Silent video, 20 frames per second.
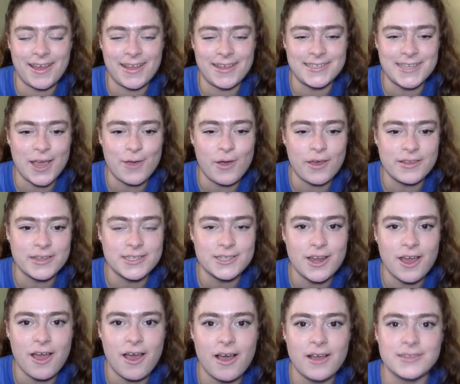So at the
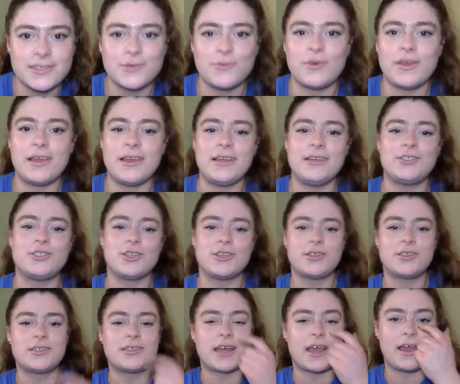start, we
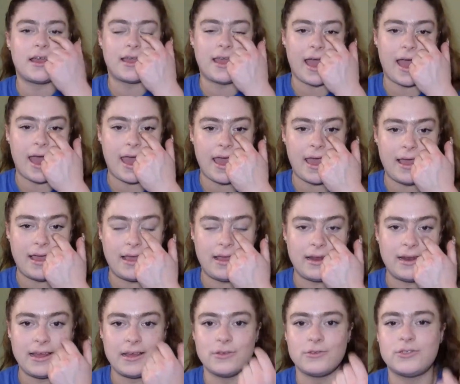just get a
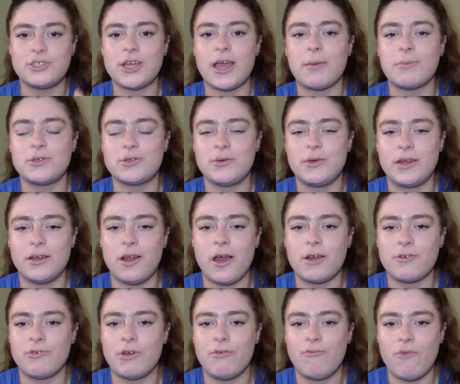little chat between
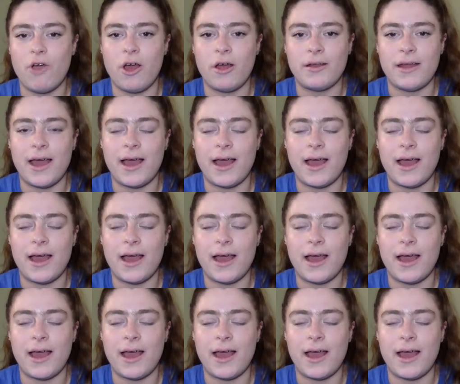Lana and Ron,